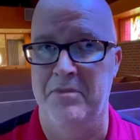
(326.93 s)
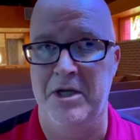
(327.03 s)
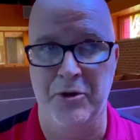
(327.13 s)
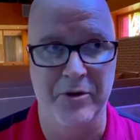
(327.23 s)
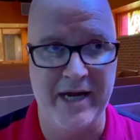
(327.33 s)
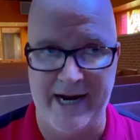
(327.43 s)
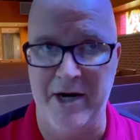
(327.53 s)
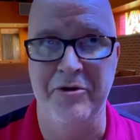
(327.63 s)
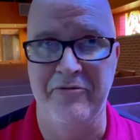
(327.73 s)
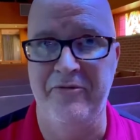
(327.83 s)
You know,
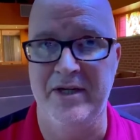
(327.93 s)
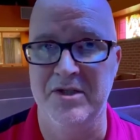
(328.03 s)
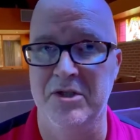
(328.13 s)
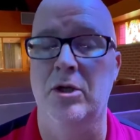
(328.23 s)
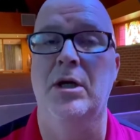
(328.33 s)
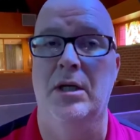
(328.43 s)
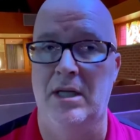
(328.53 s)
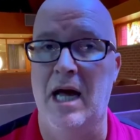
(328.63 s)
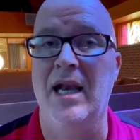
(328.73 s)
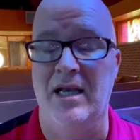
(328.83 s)
counterfeits look a
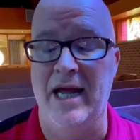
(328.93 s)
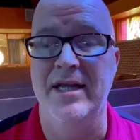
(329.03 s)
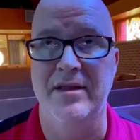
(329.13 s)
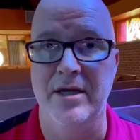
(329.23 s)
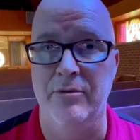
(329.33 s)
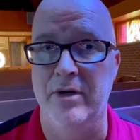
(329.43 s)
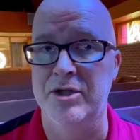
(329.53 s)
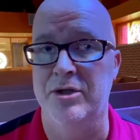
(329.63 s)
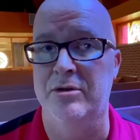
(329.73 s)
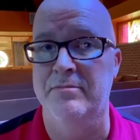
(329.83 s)
lot like the
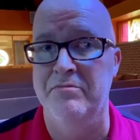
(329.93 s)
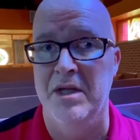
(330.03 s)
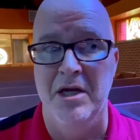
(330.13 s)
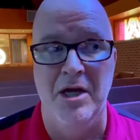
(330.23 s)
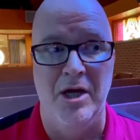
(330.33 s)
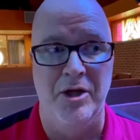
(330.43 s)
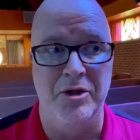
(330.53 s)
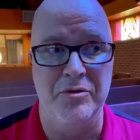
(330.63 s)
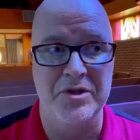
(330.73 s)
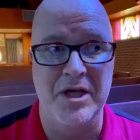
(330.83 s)
original.
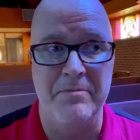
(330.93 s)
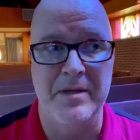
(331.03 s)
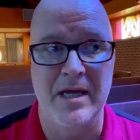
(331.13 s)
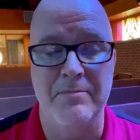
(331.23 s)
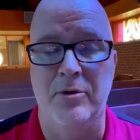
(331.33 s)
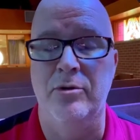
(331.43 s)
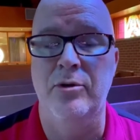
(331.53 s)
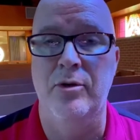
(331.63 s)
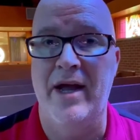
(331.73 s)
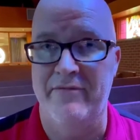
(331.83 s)
You see people
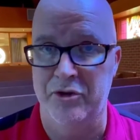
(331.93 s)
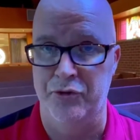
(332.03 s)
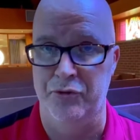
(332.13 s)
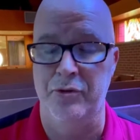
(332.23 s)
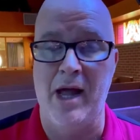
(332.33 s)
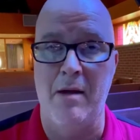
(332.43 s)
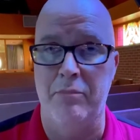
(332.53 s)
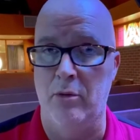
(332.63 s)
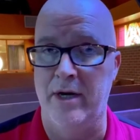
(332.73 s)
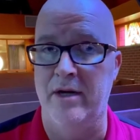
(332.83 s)
who have a true
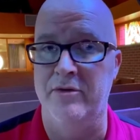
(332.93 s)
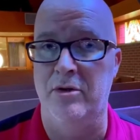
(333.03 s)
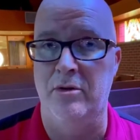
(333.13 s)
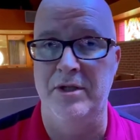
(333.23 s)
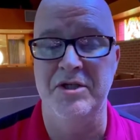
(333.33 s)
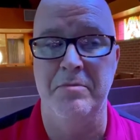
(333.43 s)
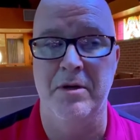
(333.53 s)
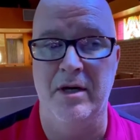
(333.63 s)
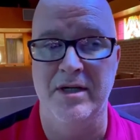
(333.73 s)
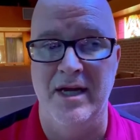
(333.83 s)
outpouring of the Holy
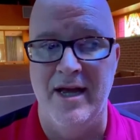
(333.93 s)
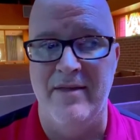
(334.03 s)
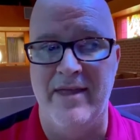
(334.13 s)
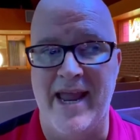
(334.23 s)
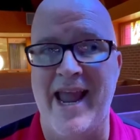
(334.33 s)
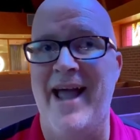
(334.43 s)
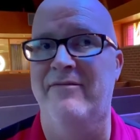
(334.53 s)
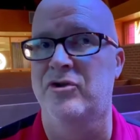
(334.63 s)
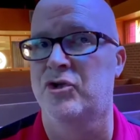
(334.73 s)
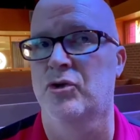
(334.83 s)
Spirit. They have
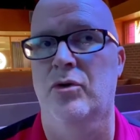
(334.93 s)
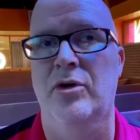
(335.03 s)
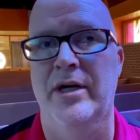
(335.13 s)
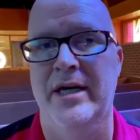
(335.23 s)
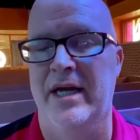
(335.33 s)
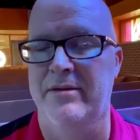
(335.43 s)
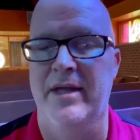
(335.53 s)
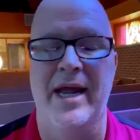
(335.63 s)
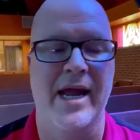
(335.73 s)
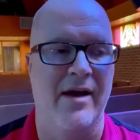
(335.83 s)
joy and
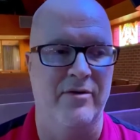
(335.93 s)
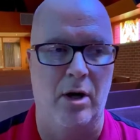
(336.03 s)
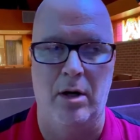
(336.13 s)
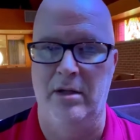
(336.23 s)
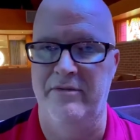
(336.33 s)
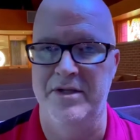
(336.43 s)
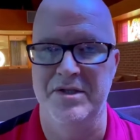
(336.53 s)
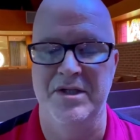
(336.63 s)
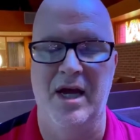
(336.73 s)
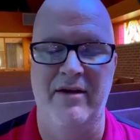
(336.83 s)
they have all of this
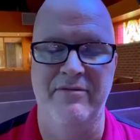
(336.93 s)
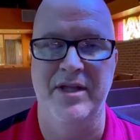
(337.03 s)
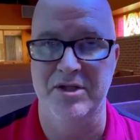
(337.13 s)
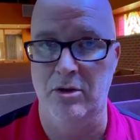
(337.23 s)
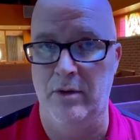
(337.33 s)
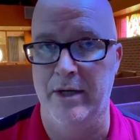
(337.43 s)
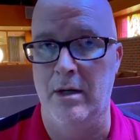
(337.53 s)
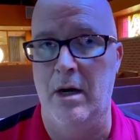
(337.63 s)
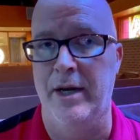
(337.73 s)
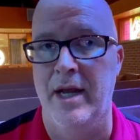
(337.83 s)
stuff that's going
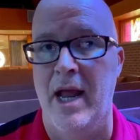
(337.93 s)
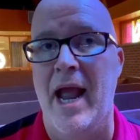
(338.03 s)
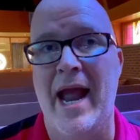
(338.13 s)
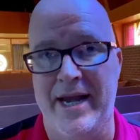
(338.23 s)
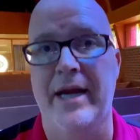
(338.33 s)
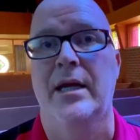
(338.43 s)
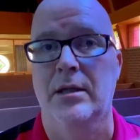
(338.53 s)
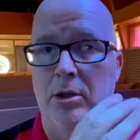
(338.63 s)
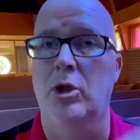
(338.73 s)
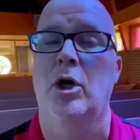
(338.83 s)
on. And it can
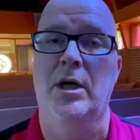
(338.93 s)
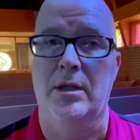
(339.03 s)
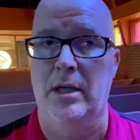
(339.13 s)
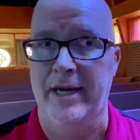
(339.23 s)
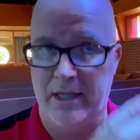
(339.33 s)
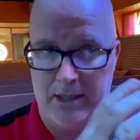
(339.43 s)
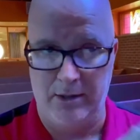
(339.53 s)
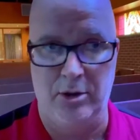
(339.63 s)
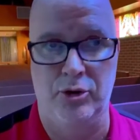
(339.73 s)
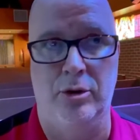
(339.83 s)
look like
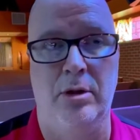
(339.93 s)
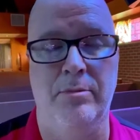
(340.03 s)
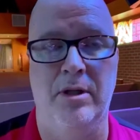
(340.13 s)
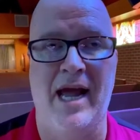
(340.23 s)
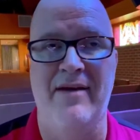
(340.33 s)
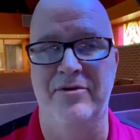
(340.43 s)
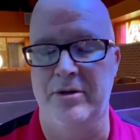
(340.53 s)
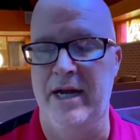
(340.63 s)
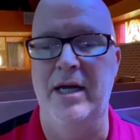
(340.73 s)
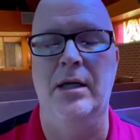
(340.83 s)
uncontrollable
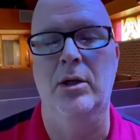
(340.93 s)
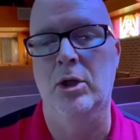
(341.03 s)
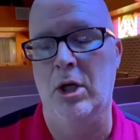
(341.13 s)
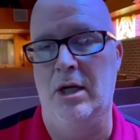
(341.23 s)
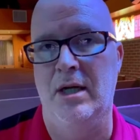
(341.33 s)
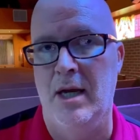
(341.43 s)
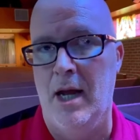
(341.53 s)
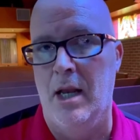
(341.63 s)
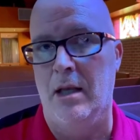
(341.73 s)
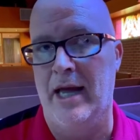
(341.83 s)
laughter. It can look
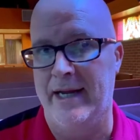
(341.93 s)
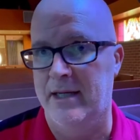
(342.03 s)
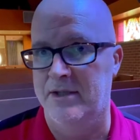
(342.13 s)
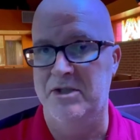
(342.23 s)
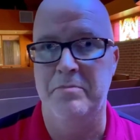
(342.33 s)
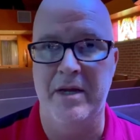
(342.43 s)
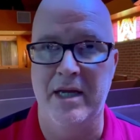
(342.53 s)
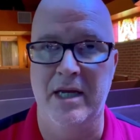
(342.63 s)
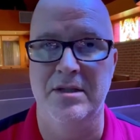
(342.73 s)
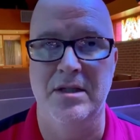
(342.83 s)
like
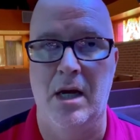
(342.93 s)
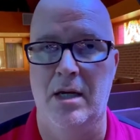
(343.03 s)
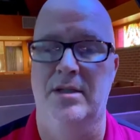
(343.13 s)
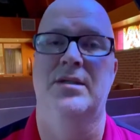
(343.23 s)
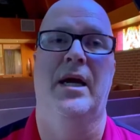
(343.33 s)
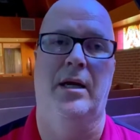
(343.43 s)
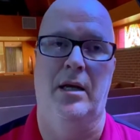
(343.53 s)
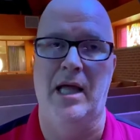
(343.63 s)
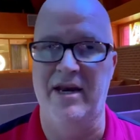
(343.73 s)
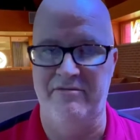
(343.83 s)
speaking in tongues and a
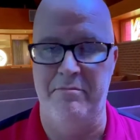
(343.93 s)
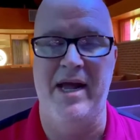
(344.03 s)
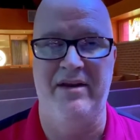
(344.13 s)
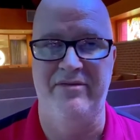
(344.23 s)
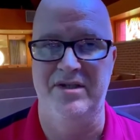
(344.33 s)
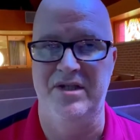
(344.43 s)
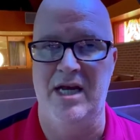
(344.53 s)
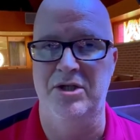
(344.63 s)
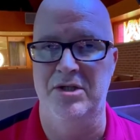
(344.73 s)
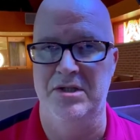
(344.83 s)
lot of
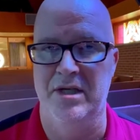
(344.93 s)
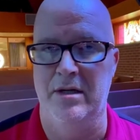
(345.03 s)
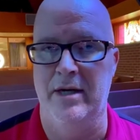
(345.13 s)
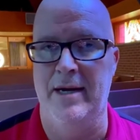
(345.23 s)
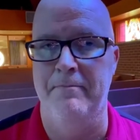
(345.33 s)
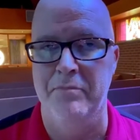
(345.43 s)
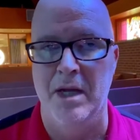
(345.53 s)
manifestations therein.